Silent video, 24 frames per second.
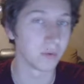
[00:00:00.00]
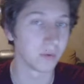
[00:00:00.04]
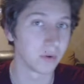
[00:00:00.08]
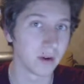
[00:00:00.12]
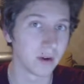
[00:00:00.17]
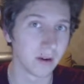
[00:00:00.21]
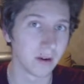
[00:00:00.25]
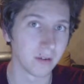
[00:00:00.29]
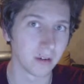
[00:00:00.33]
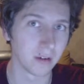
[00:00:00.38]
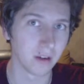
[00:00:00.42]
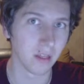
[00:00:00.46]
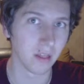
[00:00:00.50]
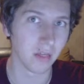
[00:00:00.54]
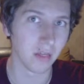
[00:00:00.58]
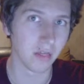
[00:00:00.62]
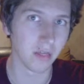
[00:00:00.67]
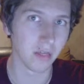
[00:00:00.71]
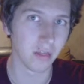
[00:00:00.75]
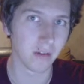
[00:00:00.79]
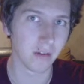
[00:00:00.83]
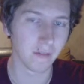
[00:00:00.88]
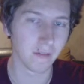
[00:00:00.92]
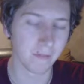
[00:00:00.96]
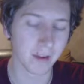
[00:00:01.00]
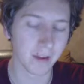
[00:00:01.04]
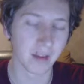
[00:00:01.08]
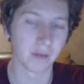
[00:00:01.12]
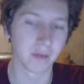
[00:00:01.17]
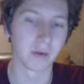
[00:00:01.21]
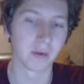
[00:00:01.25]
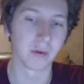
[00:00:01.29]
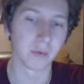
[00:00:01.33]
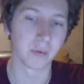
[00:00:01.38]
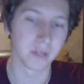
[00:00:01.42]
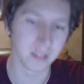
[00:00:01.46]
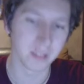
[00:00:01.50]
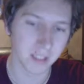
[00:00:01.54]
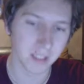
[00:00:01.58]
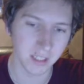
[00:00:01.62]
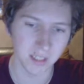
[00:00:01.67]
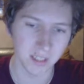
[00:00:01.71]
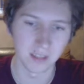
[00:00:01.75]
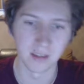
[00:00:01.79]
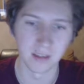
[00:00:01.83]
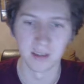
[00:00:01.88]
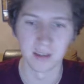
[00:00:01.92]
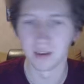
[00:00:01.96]
never think we would
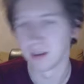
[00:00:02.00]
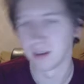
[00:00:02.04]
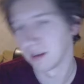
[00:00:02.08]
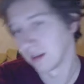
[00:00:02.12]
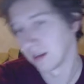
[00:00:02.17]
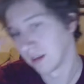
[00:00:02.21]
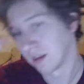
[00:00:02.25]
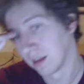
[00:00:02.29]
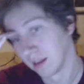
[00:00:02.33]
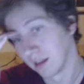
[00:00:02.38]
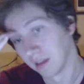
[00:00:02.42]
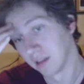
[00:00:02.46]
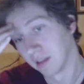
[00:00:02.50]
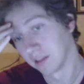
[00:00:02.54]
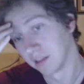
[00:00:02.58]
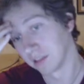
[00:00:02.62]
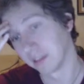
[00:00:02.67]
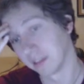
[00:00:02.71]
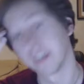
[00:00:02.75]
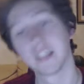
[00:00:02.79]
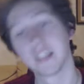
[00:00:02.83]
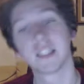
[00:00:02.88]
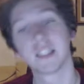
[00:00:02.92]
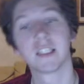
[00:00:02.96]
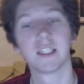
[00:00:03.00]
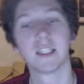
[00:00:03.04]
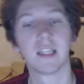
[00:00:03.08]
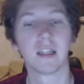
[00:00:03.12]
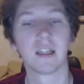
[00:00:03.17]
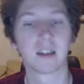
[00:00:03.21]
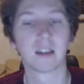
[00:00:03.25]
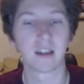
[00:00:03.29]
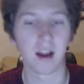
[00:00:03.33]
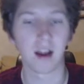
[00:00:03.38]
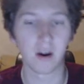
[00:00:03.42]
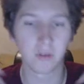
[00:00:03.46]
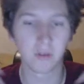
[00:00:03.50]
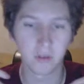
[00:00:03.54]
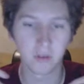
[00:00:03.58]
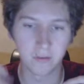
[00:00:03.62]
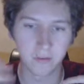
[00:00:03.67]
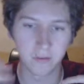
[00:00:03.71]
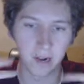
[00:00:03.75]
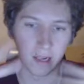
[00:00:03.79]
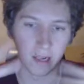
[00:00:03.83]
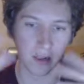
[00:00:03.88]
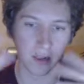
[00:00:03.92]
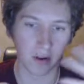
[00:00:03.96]
see. So this seals the auto
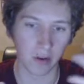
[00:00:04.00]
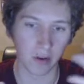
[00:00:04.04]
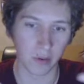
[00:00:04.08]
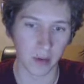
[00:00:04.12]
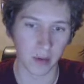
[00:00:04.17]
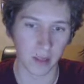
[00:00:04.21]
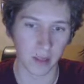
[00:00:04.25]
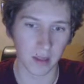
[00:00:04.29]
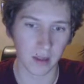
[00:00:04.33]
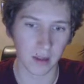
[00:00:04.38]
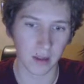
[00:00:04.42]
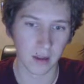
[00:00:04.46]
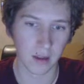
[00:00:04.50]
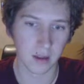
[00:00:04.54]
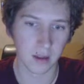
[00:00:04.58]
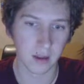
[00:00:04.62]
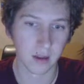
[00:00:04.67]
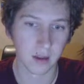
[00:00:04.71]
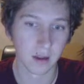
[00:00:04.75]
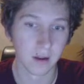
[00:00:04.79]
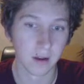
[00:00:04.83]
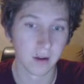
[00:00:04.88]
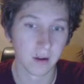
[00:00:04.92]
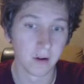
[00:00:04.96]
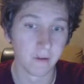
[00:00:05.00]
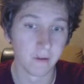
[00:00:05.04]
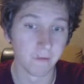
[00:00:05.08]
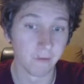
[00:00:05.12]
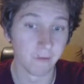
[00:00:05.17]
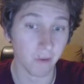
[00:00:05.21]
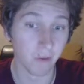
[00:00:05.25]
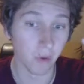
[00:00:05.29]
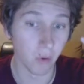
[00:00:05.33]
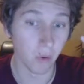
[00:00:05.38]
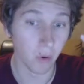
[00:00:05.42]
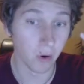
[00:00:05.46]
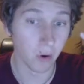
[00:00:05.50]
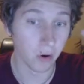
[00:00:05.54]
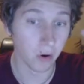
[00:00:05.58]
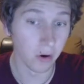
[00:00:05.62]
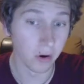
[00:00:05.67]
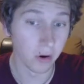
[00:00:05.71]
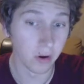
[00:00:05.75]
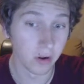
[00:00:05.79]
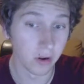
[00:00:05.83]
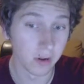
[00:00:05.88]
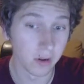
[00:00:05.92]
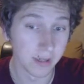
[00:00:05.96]
fail token for
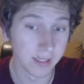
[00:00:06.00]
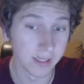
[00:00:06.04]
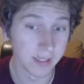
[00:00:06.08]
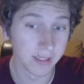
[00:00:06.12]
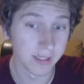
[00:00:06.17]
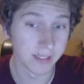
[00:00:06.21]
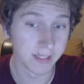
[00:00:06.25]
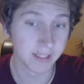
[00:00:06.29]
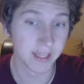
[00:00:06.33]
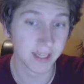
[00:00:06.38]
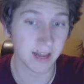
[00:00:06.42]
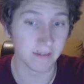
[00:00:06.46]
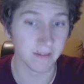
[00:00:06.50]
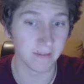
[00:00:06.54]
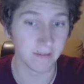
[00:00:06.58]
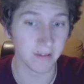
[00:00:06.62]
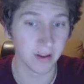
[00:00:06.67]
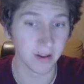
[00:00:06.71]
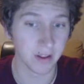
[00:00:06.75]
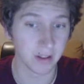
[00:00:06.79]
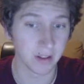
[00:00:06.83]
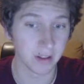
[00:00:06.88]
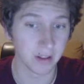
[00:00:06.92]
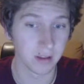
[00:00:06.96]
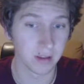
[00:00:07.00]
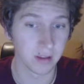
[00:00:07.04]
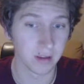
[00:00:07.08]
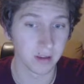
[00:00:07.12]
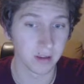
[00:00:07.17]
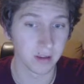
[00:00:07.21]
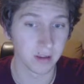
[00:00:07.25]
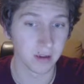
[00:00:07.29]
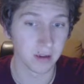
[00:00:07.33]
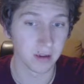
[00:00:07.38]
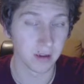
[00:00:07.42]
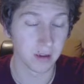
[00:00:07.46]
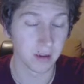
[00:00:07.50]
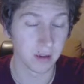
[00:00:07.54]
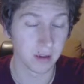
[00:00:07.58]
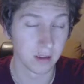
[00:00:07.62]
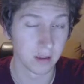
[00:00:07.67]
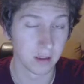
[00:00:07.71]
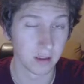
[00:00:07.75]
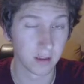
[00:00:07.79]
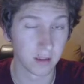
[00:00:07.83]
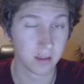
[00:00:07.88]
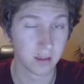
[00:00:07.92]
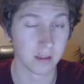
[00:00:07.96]
7
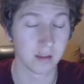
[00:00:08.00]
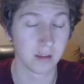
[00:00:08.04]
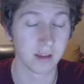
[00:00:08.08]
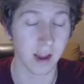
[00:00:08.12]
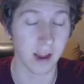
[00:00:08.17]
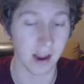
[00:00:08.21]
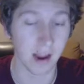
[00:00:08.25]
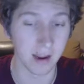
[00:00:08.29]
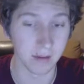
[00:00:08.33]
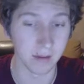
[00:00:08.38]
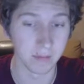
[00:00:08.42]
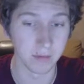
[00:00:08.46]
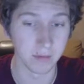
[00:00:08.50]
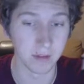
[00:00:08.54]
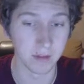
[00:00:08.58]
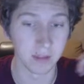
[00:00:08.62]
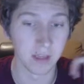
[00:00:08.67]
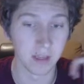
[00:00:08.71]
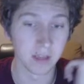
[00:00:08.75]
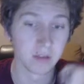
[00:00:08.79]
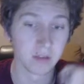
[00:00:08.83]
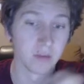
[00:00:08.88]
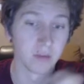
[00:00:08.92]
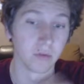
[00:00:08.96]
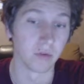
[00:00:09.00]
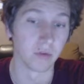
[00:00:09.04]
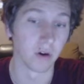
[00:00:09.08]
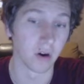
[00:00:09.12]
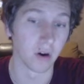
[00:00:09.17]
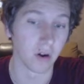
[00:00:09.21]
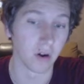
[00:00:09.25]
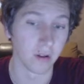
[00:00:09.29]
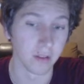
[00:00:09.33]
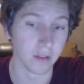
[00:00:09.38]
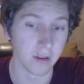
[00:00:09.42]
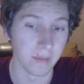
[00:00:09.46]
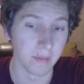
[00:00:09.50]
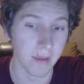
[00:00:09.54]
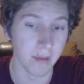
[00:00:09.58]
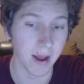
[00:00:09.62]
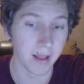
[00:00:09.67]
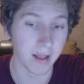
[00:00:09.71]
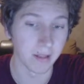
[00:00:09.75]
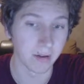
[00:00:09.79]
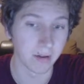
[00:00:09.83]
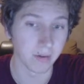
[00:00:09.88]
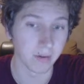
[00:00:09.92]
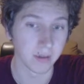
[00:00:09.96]
times that you draw the
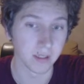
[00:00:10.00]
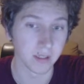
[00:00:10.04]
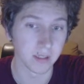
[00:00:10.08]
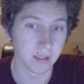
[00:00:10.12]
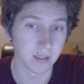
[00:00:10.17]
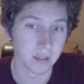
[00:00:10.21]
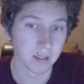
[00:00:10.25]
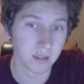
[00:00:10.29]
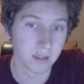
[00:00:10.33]
bad tokens.